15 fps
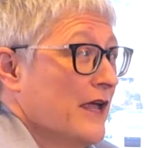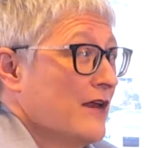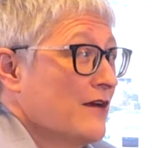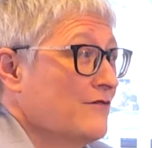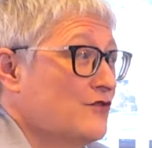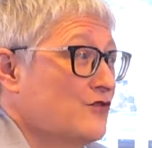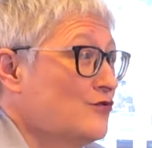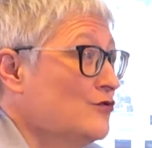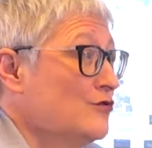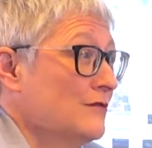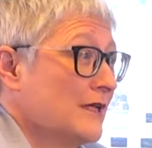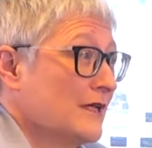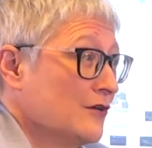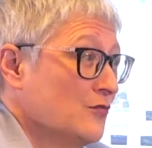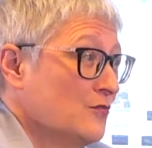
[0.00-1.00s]
out of the door,
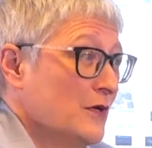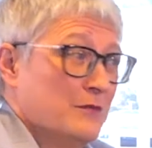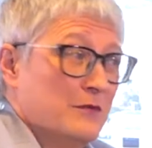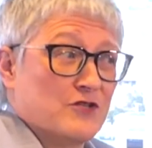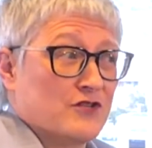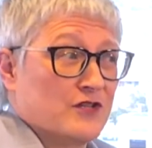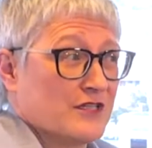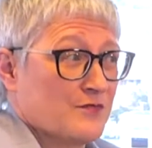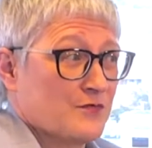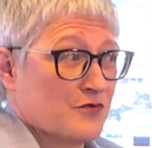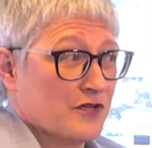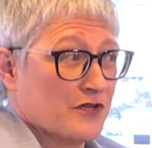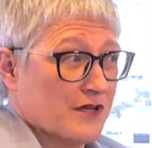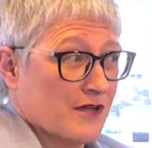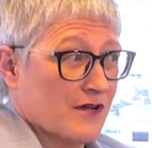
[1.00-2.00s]
getting on public transport
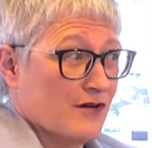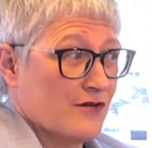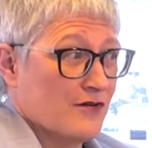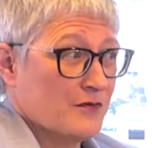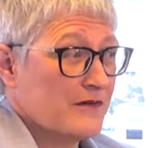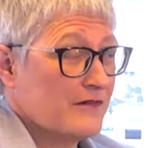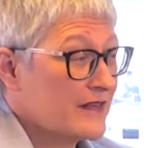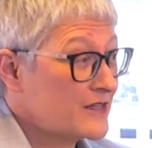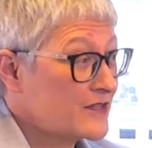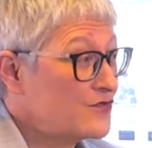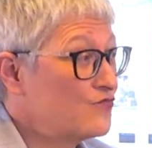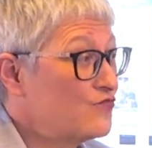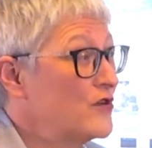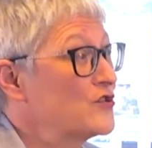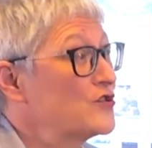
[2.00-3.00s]
or your car, or whatever. That's
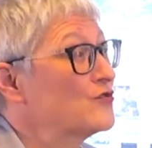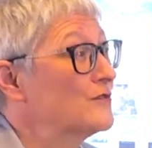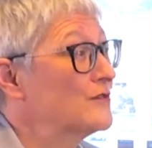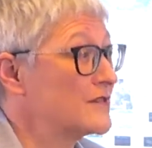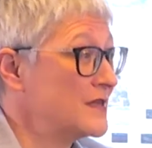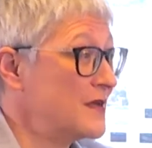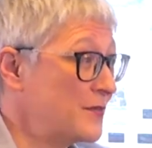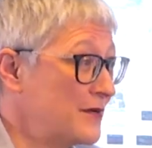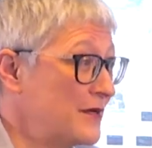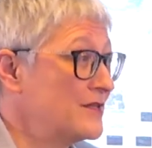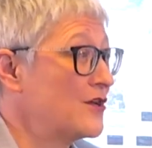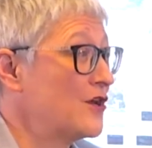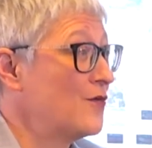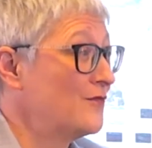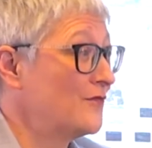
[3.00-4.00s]
the ritual that
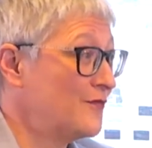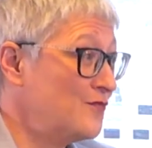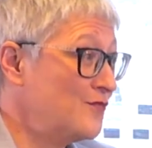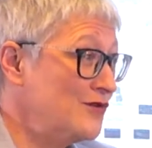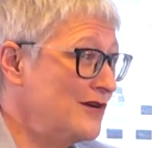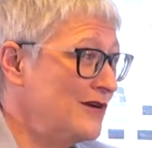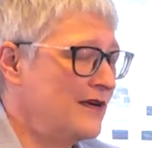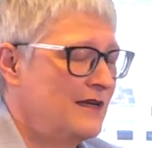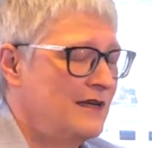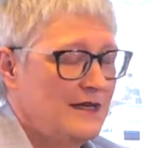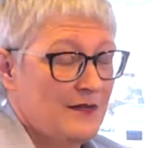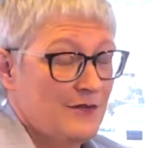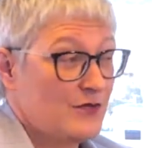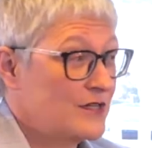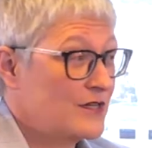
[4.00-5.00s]
separates home from work,
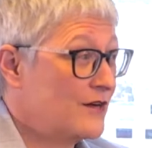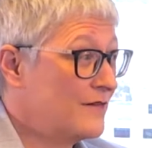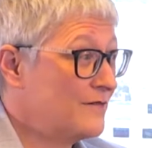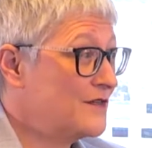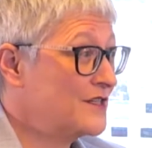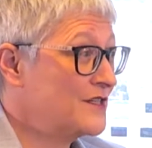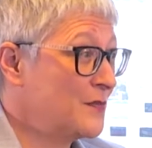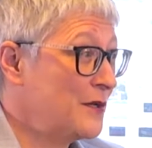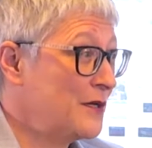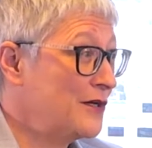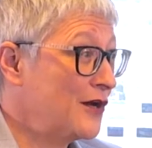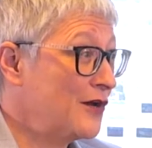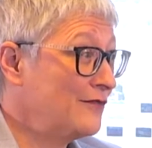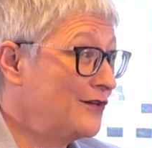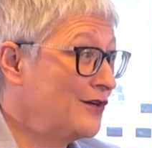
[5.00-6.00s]
which kind of
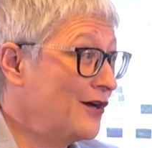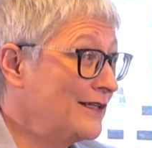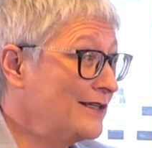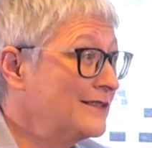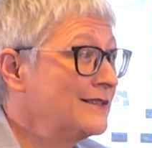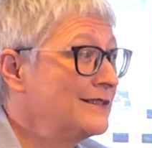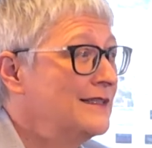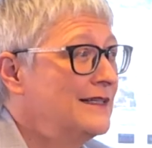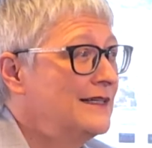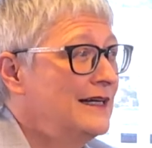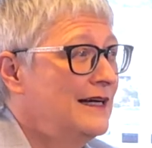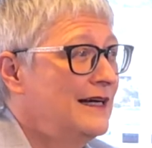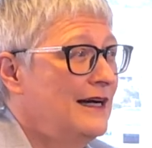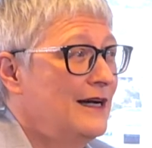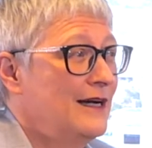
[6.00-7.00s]
disappeared overnight.
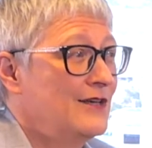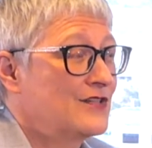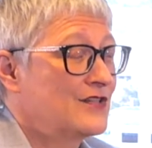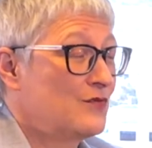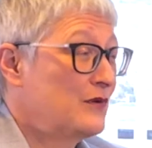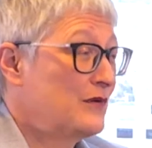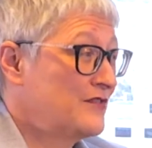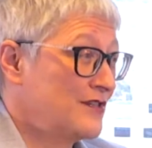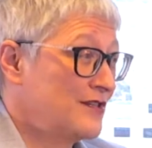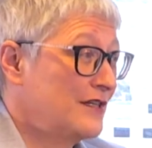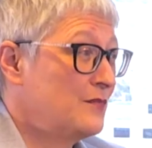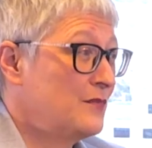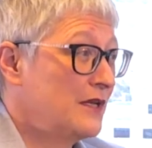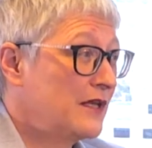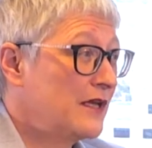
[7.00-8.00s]
So we've
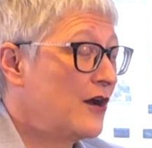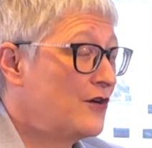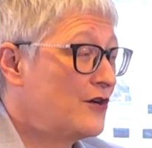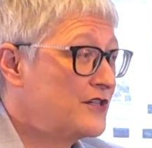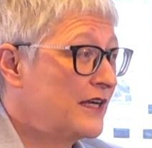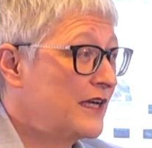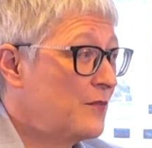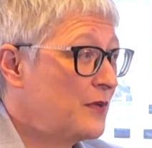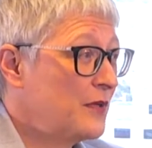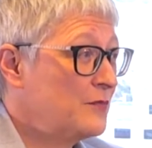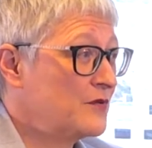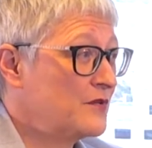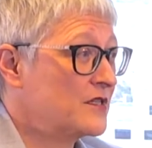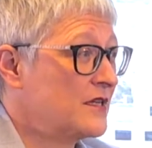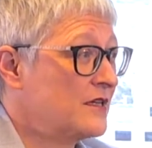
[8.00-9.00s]
certainly been encouraging our
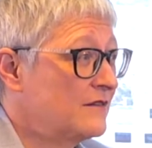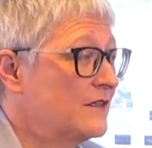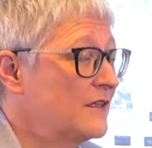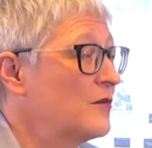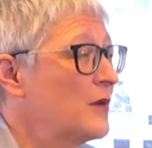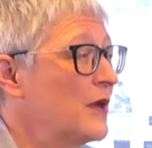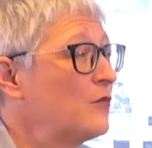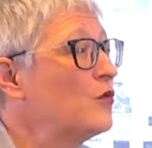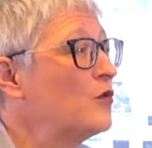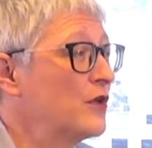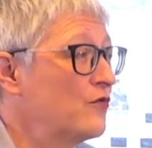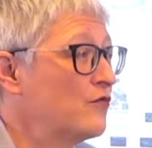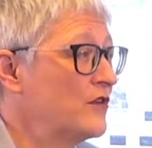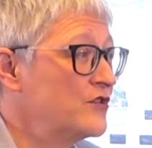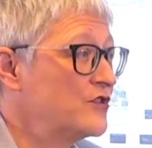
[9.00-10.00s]
people to say, think about what
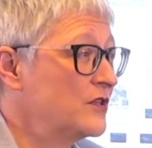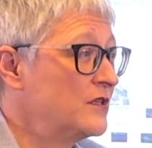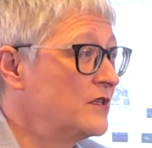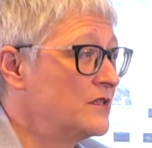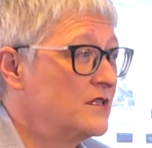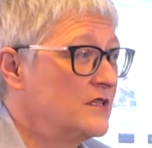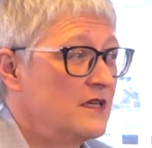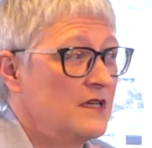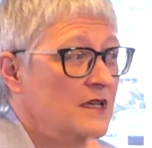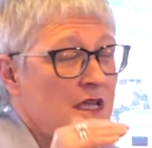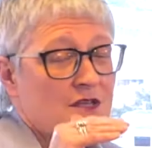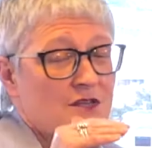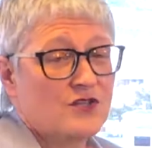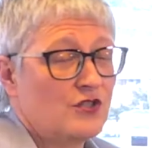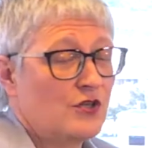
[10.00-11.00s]
your ritual is. Is it
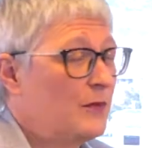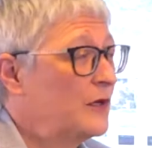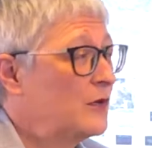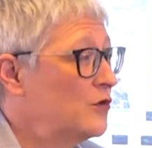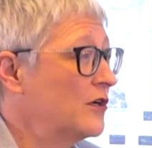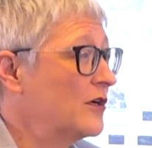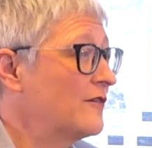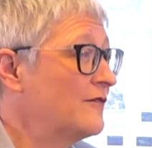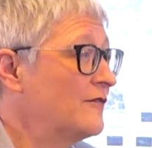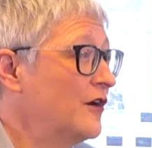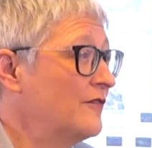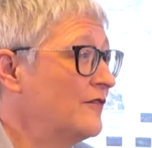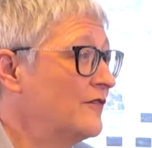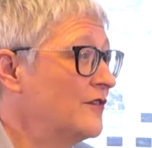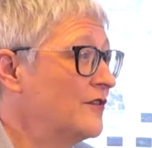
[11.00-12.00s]
stopping work at
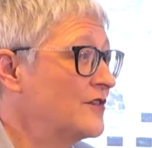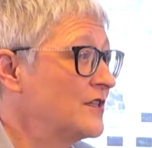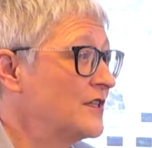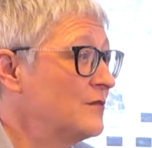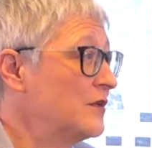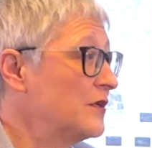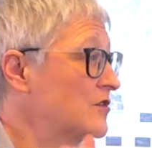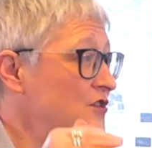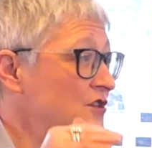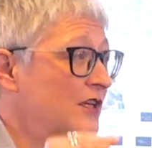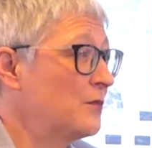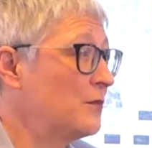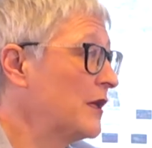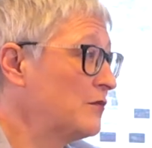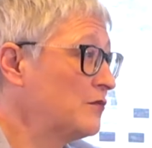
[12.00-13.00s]
5:30 because you're
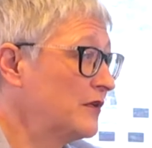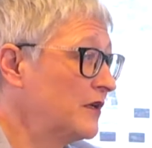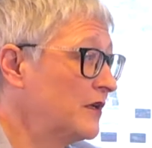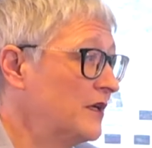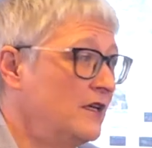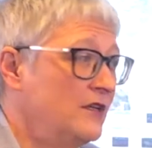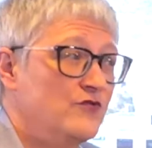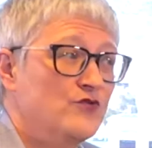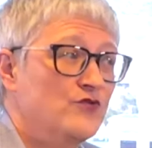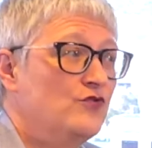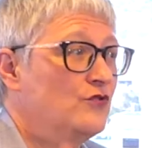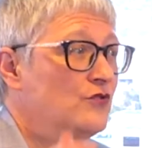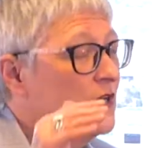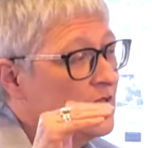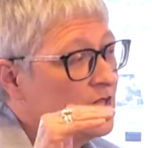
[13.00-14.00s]
going to play with the kids,
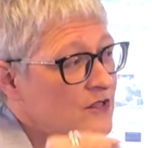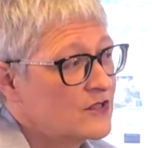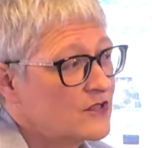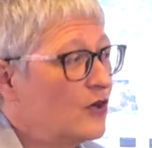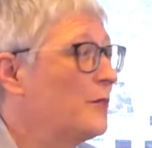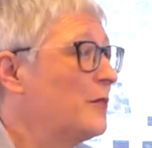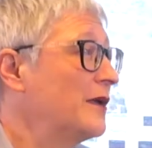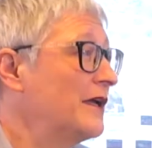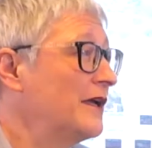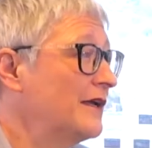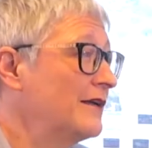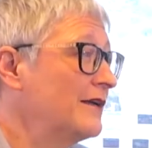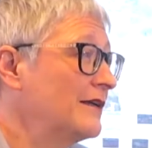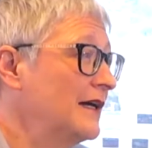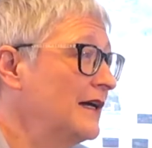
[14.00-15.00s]
or stopping